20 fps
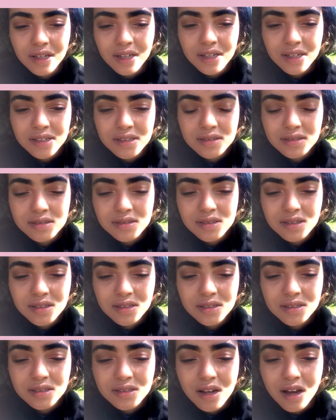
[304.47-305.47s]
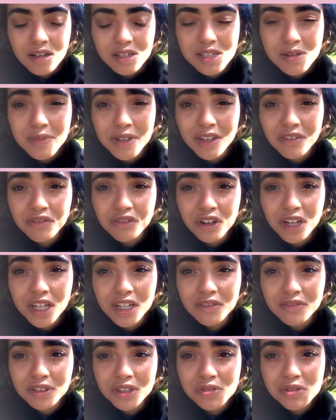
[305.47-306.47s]
and not to be
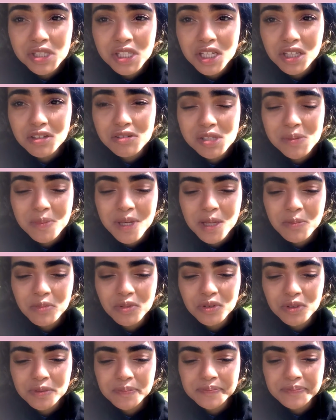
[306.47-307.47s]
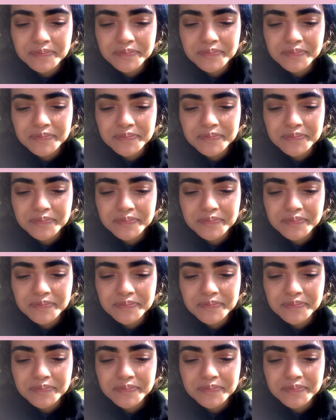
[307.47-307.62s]
afraid of losing those people.